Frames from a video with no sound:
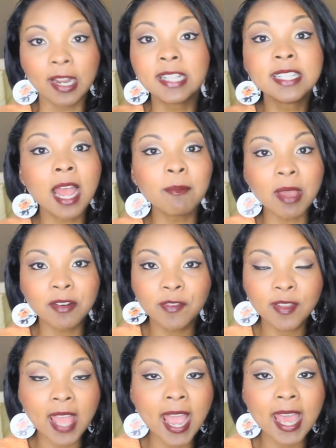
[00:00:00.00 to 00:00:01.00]
It's not meant
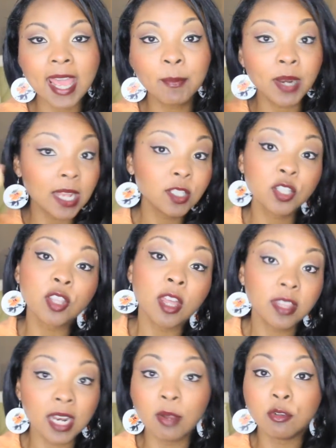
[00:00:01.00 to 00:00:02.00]
for that, but I just
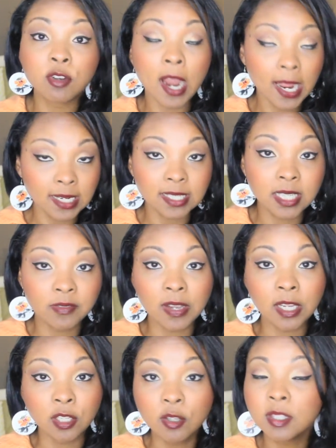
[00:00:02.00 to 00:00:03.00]
thought that I would try it to see if
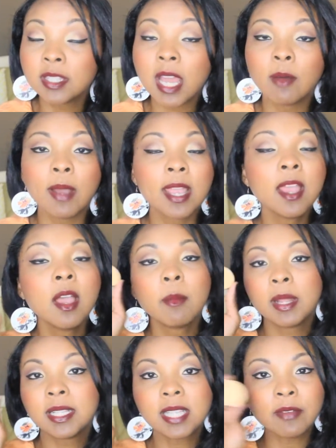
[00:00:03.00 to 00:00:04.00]
I can use it that way.
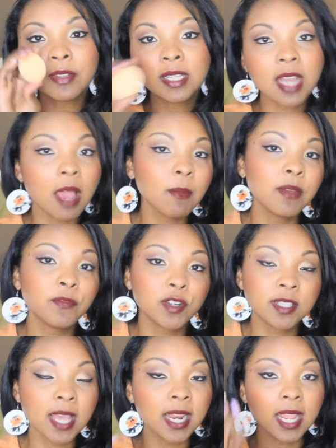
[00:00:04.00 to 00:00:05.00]
But it's definitely not meant for
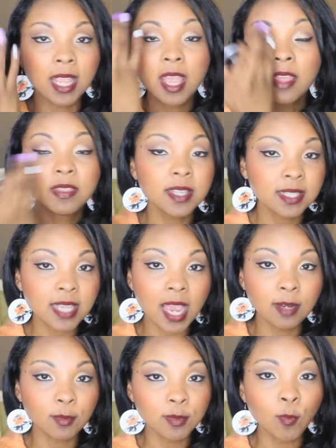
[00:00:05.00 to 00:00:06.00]
setting. This
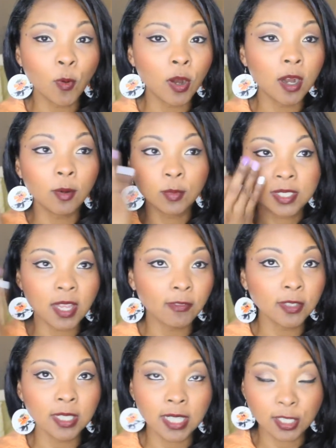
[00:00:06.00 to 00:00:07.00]
side was more, was
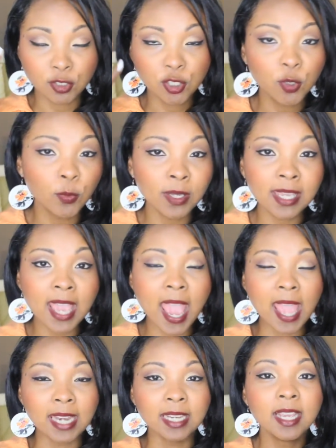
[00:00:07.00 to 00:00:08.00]
definitely like dewy
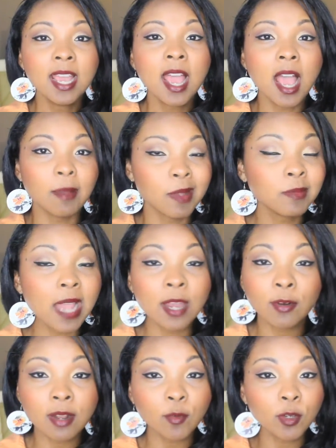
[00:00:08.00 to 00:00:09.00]
and um, I
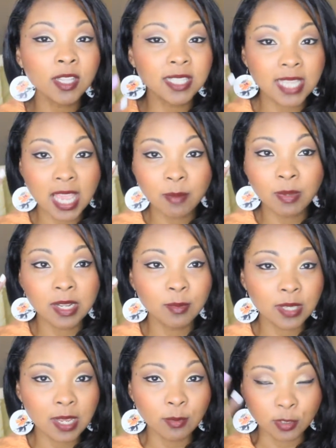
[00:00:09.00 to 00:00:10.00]
don't have oily skin, but it,
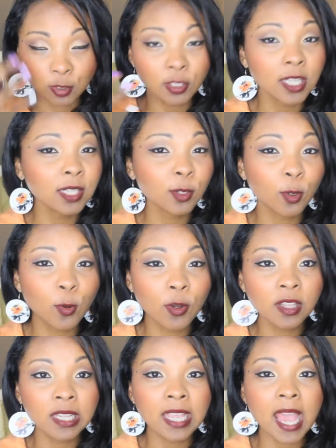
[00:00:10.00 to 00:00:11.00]
it, was looking a little
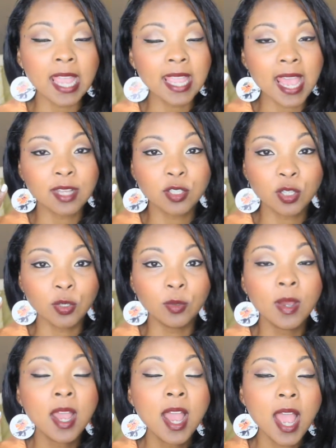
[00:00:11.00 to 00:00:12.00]
oily. I had
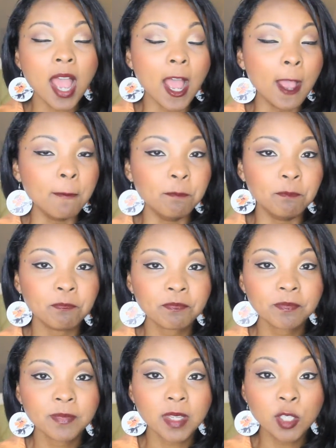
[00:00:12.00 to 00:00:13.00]
to, um,
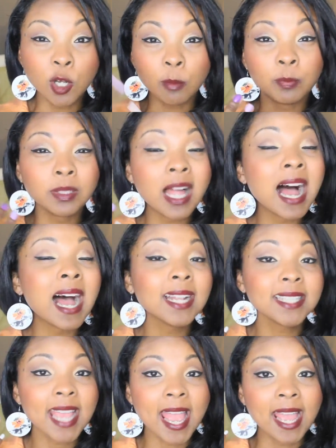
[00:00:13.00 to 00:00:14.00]
you know,
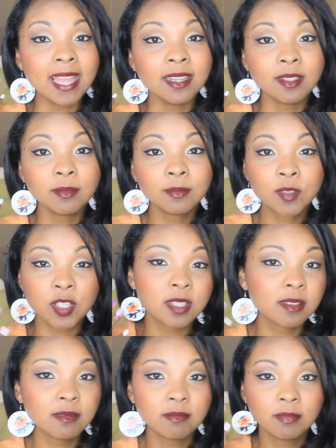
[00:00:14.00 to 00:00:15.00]
blot and
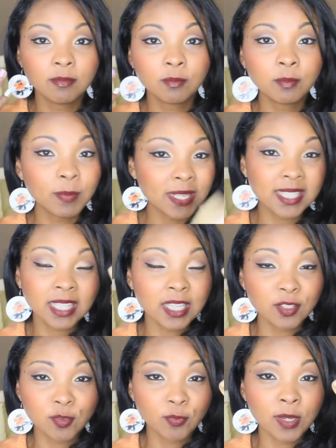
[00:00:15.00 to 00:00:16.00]
just
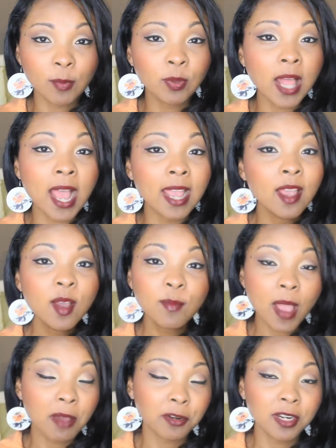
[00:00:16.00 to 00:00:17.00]
basically just reapply
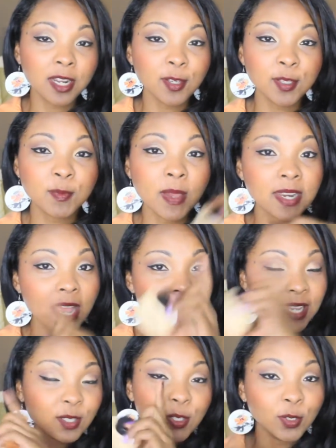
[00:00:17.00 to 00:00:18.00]
powder and I used Ben
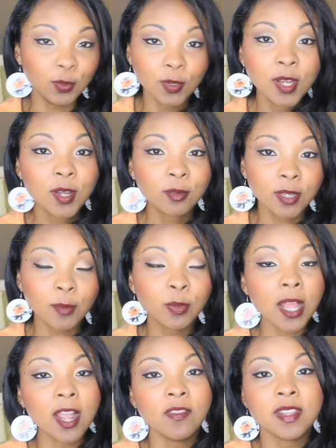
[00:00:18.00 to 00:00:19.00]
Nye to
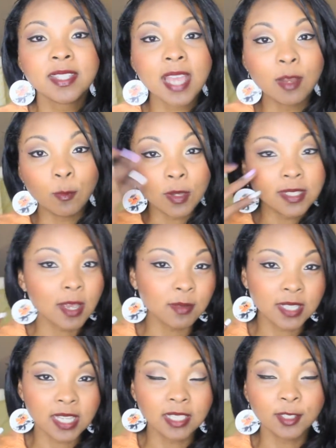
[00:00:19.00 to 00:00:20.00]
reapply on the side once I
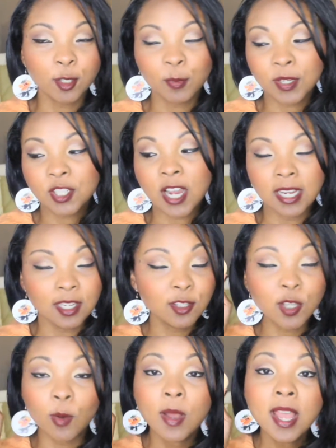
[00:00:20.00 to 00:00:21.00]
was getting a little bit shiny.
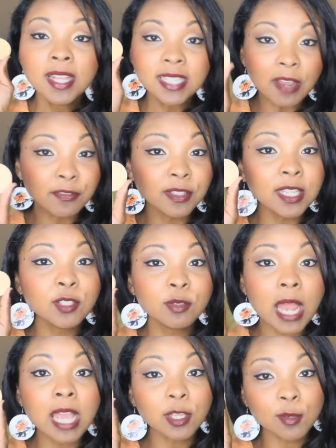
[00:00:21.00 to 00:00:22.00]
So definitely do
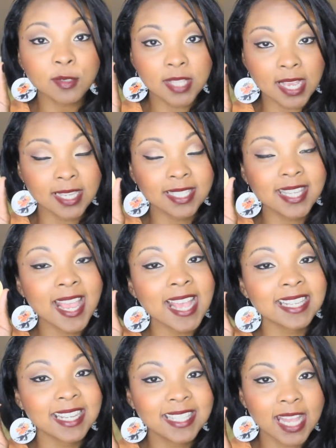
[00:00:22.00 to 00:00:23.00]
not use this
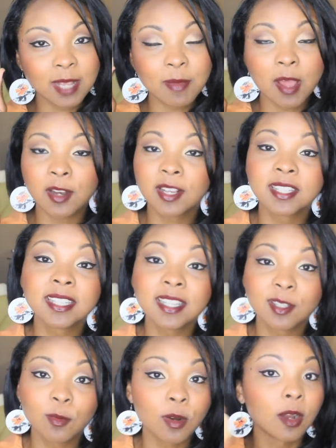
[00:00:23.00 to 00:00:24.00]
as a setting powder because it
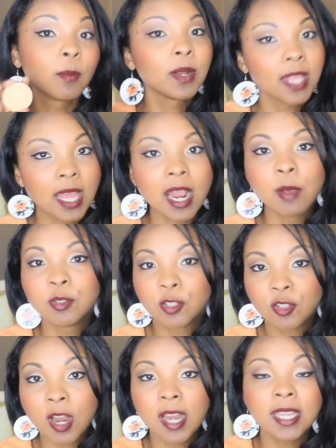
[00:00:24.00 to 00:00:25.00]
doesn't work. But again, I was
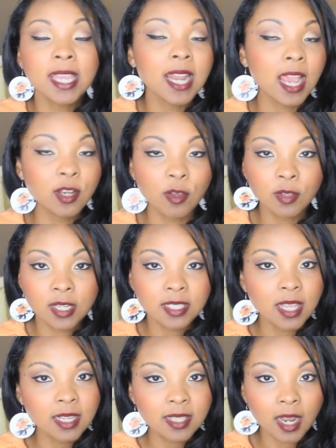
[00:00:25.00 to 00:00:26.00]
just trying it. I know that
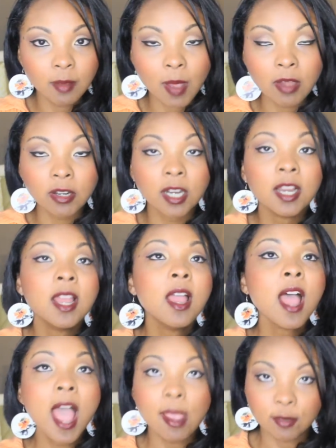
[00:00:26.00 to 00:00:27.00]
it's not a setting powder.
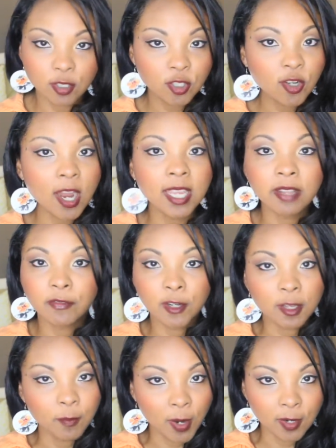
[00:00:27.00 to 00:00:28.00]
I was just trying it
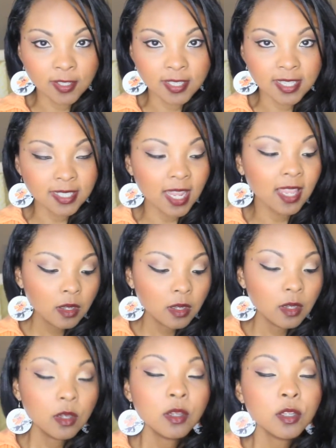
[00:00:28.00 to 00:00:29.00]
for comparison's sake.
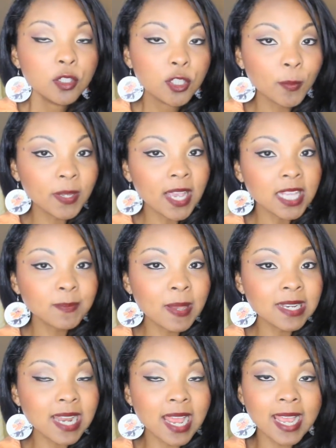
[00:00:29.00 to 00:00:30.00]
So because
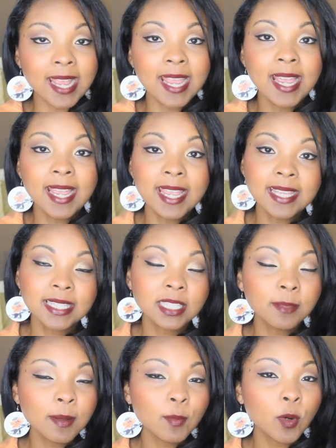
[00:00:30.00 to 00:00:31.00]
Ben Nye is a
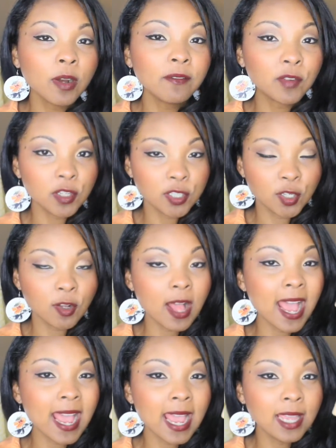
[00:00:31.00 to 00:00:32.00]
little bit more versatile,
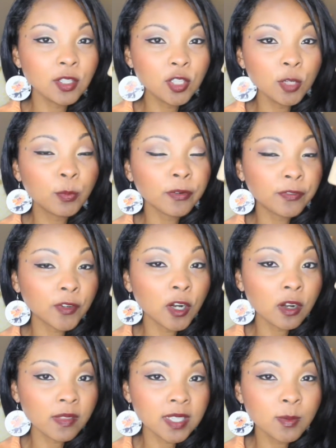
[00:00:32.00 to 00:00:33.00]
I do
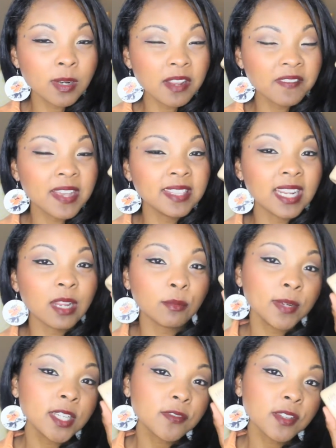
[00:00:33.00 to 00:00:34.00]
prefer this one. I find that I
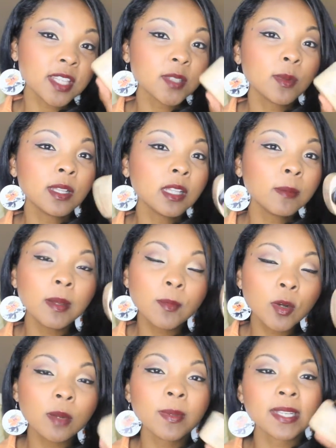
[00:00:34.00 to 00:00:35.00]
reach for this one a little bit
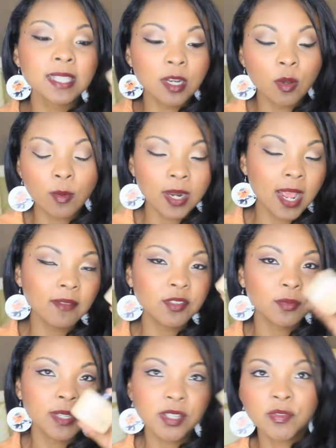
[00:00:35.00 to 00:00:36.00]
more because I don't want to have
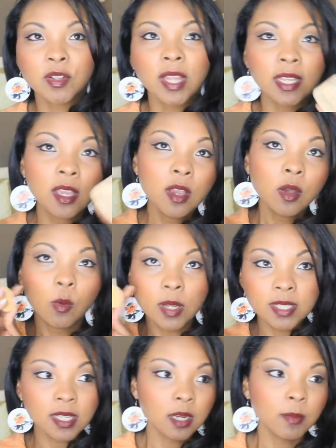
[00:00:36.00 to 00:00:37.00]
to reach for like
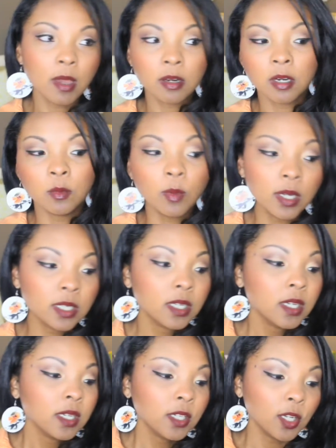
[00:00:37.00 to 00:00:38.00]
one setting powder and one,
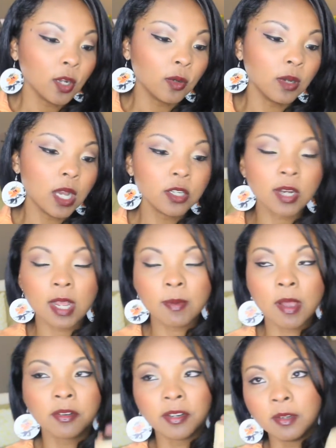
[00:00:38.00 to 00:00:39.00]
you know, under eye
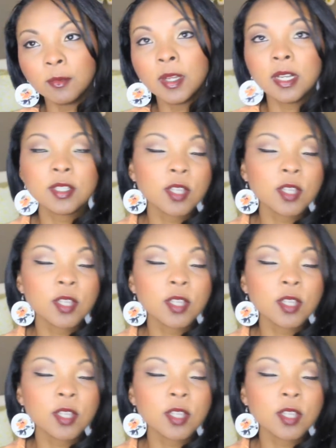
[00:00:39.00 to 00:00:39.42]
powder and one.